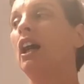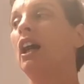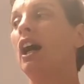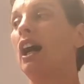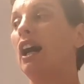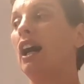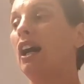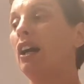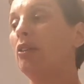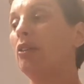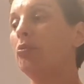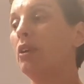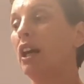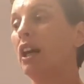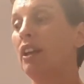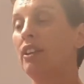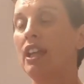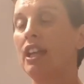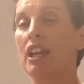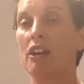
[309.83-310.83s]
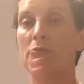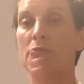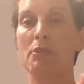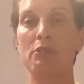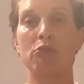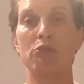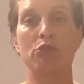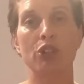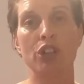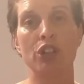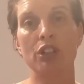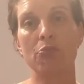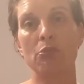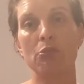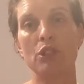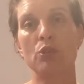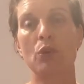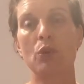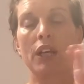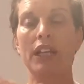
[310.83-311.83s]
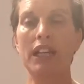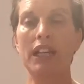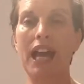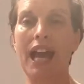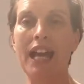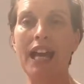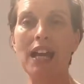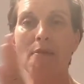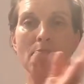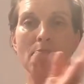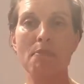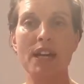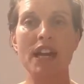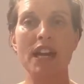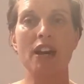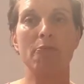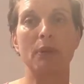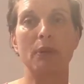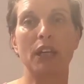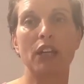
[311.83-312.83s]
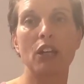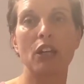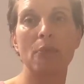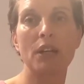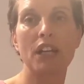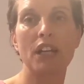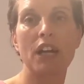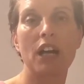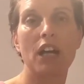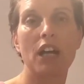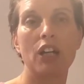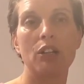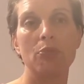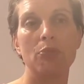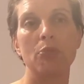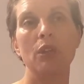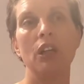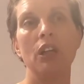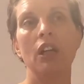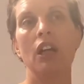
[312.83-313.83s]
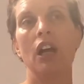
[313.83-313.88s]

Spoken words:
And then I've been running between A and B. I've been coming home